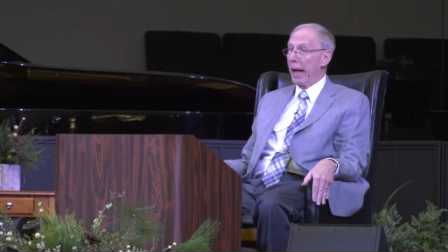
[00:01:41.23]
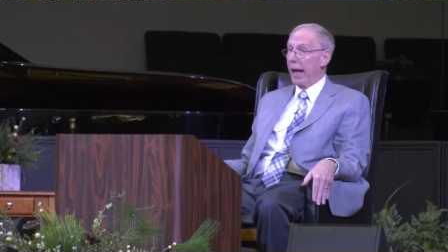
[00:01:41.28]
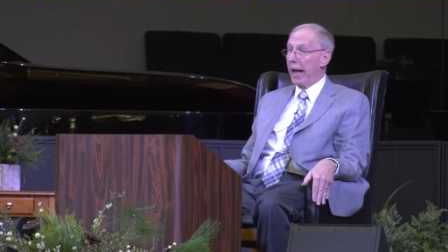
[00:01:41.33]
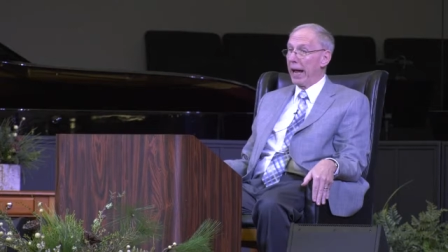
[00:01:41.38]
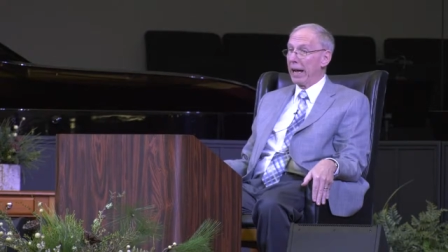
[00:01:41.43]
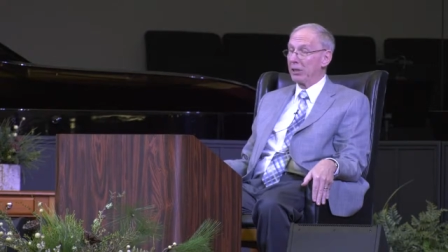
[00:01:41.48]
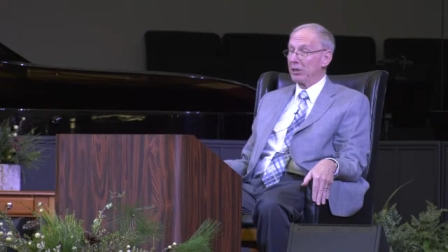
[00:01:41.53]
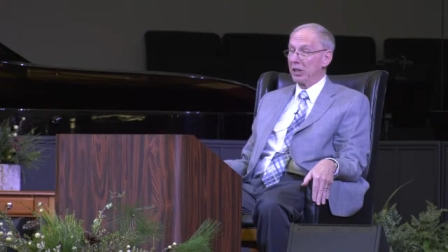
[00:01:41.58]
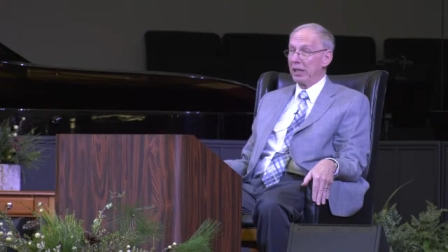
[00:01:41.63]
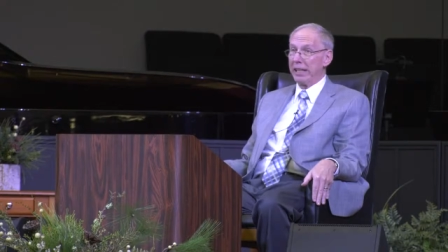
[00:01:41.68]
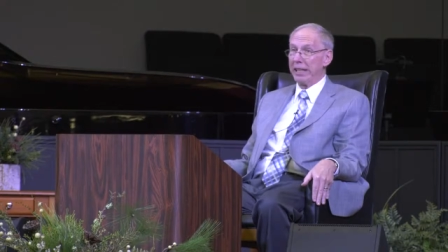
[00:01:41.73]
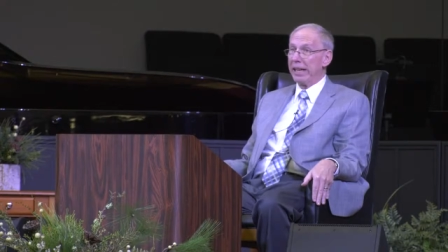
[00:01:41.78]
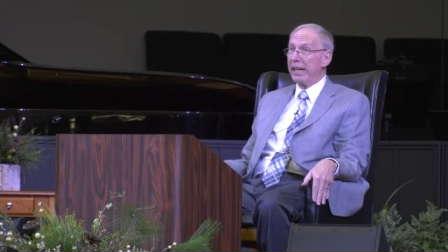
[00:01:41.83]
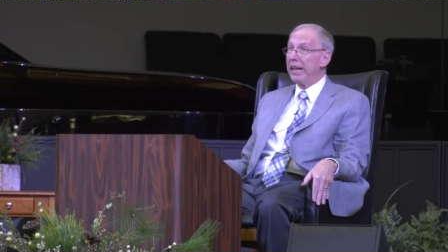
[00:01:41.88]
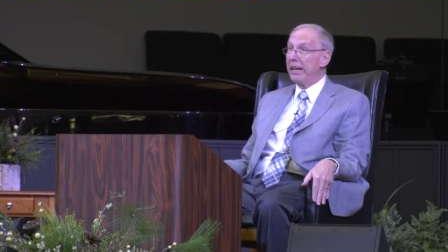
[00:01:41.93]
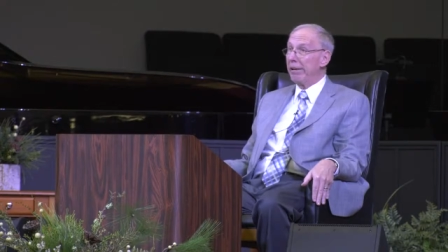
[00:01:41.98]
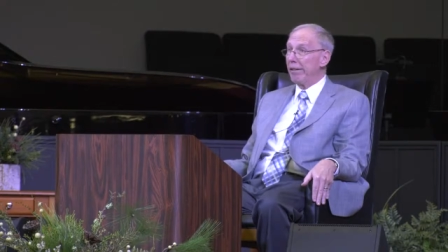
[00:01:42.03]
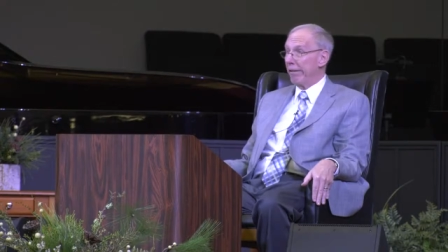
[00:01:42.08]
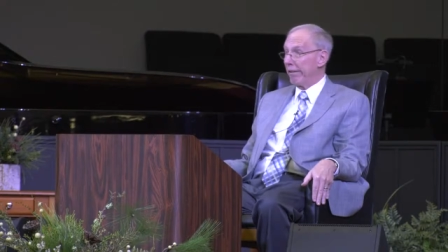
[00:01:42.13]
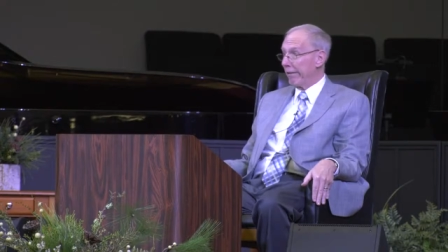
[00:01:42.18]
I actually
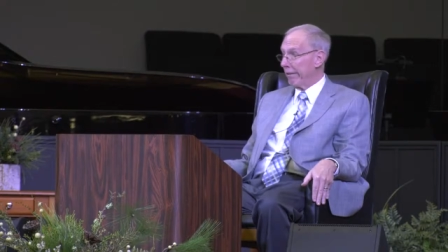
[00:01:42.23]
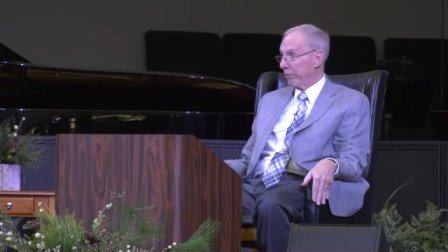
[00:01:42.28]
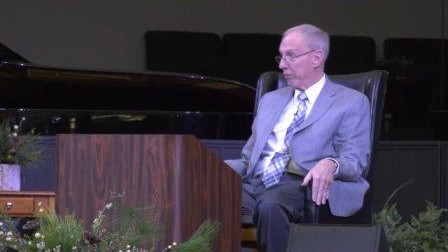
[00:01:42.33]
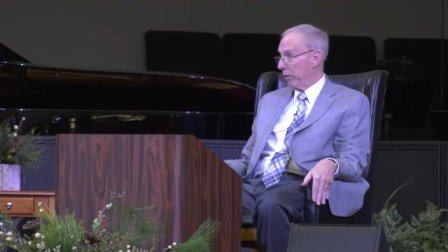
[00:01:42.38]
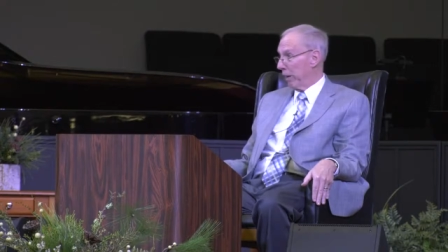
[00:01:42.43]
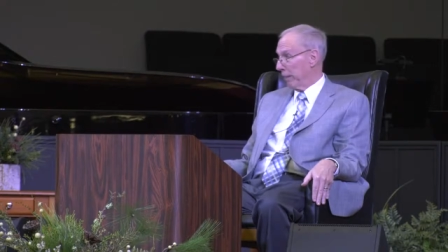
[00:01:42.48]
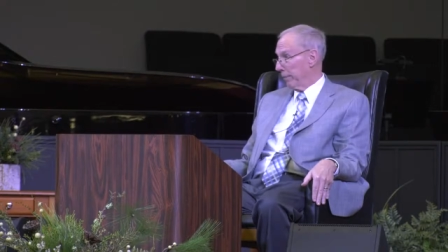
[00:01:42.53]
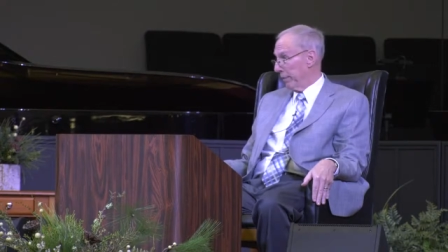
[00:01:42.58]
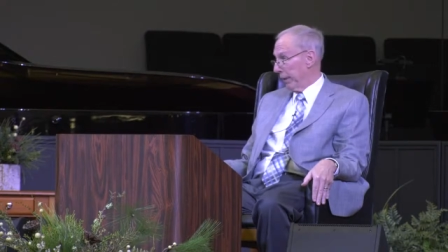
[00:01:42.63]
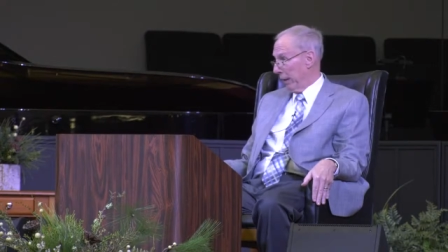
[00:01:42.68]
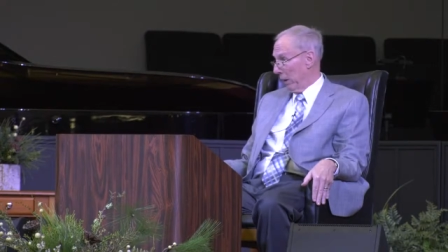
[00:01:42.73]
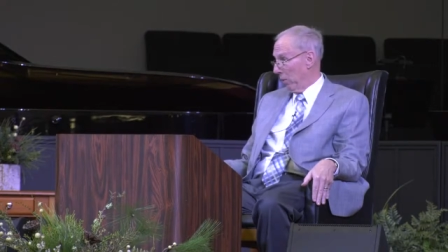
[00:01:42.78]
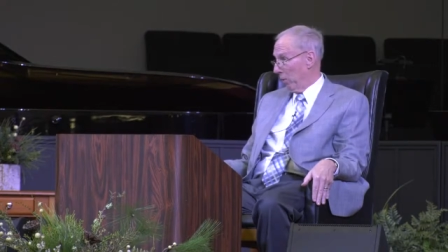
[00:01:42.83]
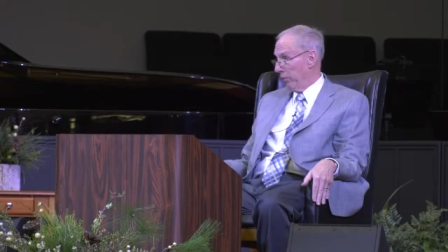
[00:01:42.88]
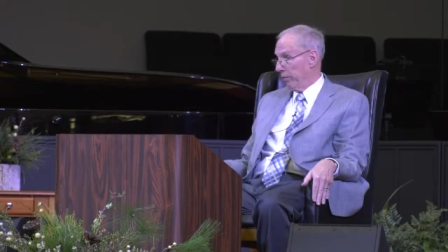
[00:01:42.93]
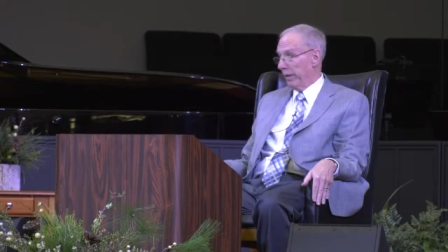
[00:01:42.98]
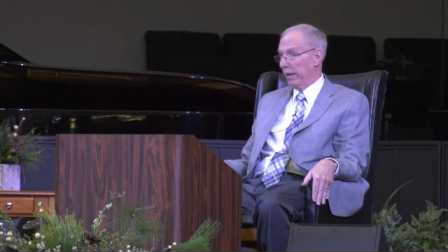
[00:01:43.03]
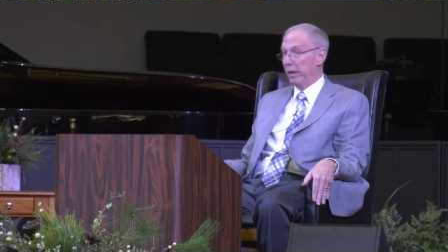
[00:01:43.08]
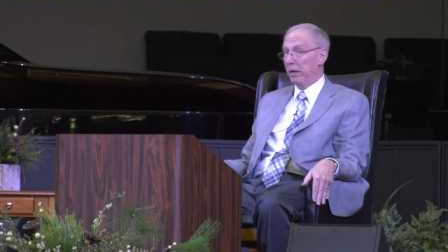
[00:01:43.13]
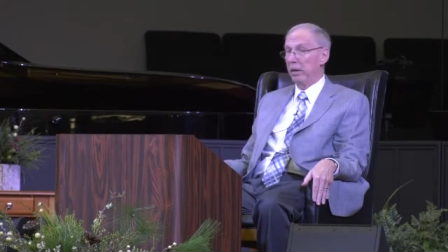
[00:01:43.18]
need her to drive me
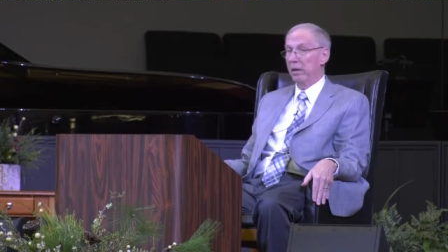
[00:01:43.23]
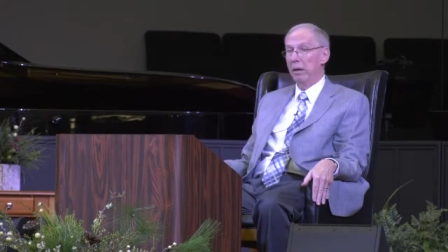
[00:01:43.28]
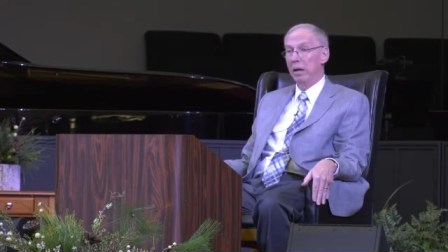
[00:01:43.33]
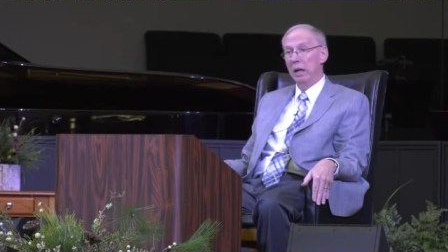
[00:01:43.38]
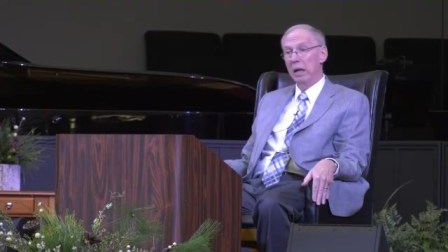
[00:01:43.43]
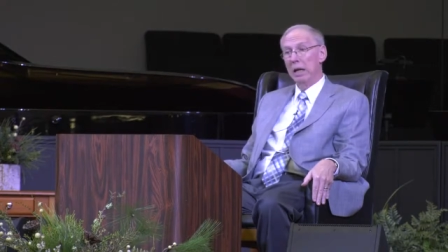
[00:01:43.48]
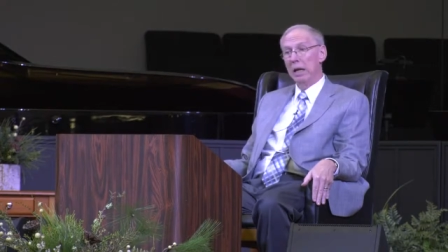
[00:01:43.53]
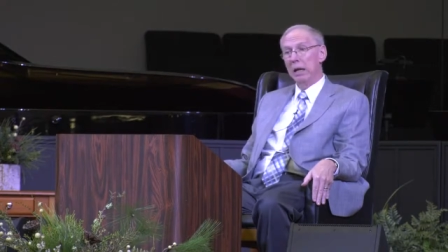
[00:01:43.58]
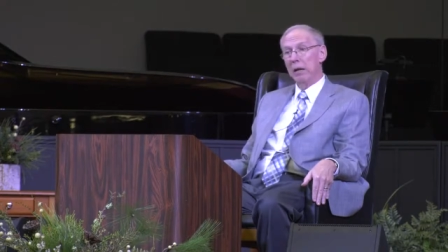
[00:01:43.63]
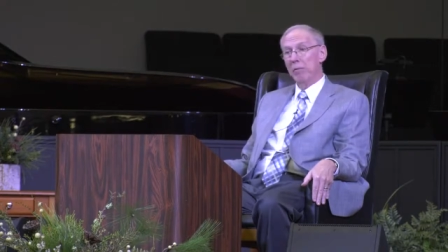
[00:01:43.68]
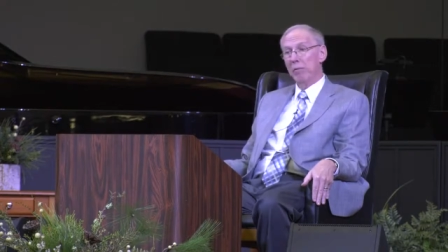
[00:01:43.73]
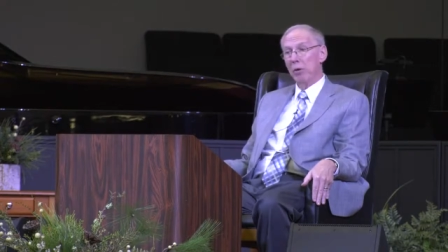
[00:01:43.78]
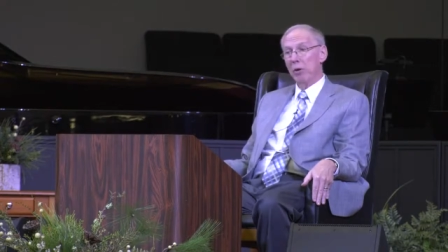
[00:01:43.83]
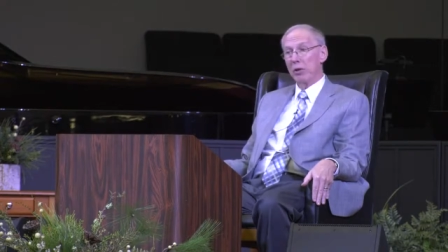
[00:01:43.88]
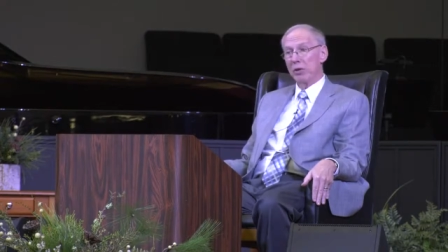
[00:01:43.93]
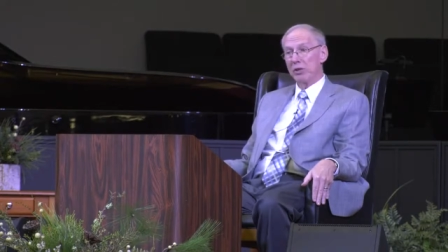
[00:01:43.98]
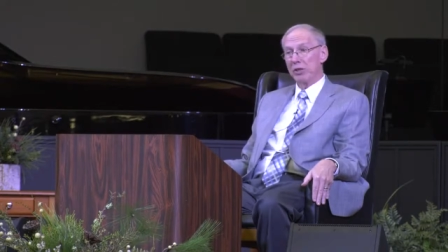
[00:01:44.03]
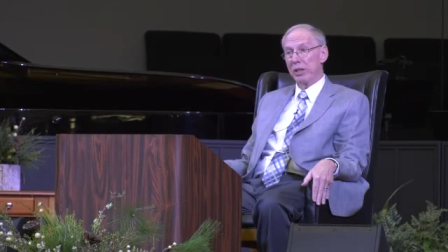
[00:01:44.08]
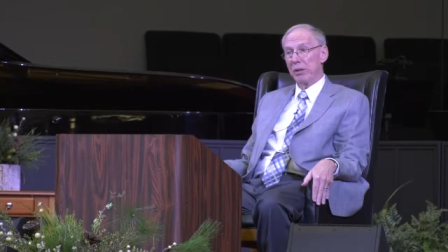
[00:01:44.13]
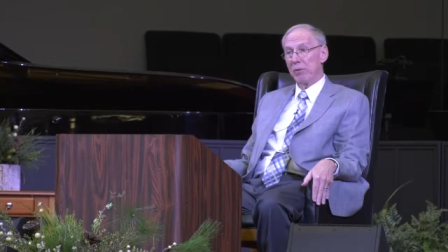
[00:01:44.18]
over here
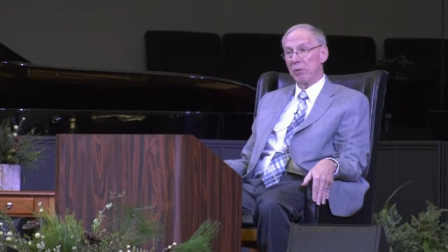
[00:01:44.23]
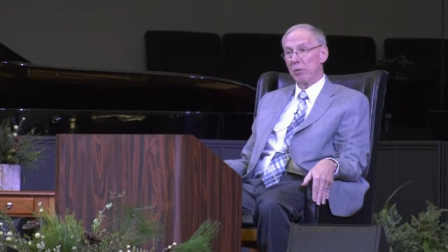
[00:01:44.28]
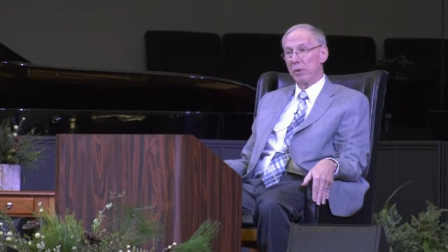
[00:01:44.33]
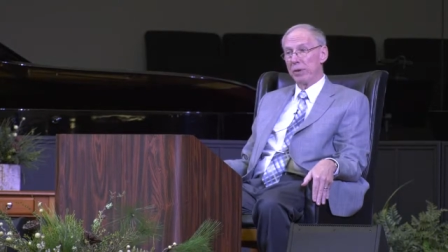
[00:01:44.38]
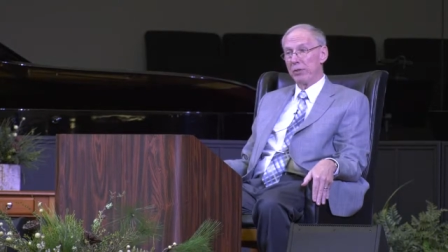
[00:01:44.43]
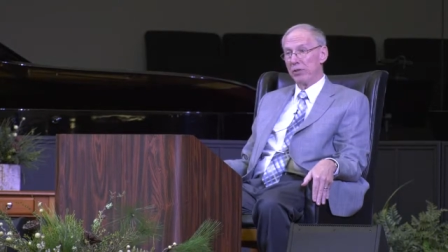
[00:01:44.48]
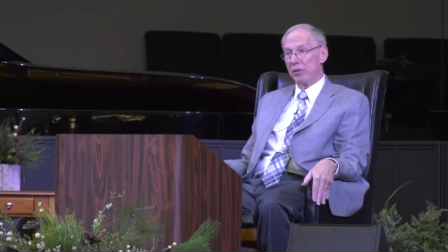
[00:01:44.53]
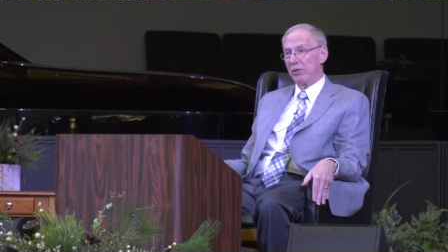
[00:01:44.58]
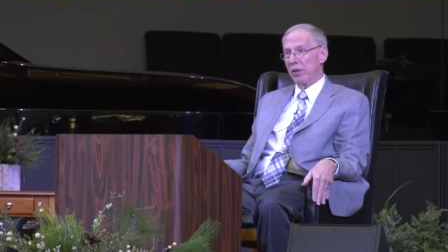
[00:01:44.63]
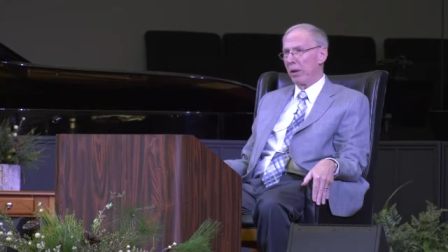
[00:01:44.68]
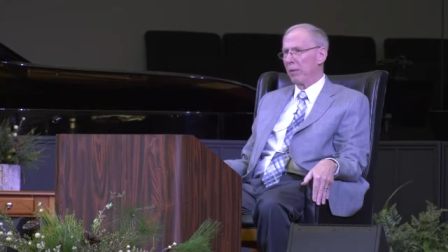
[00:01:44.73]
for several reasons.